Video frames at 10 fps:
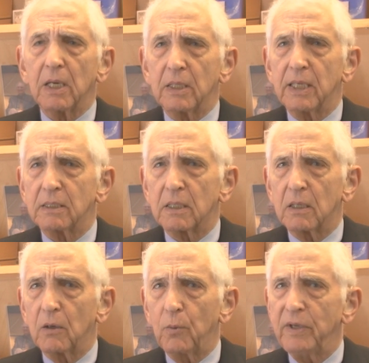that
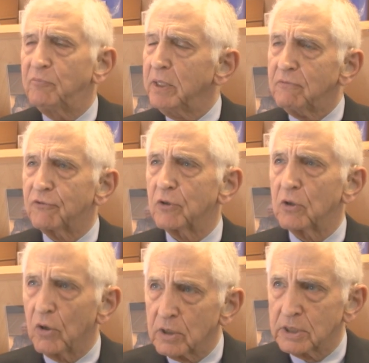we've been for a
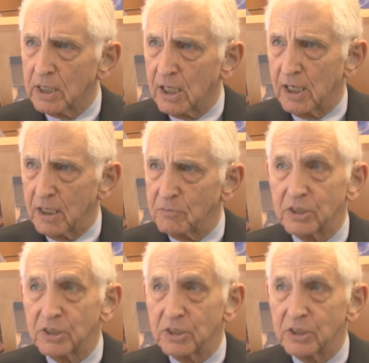long time.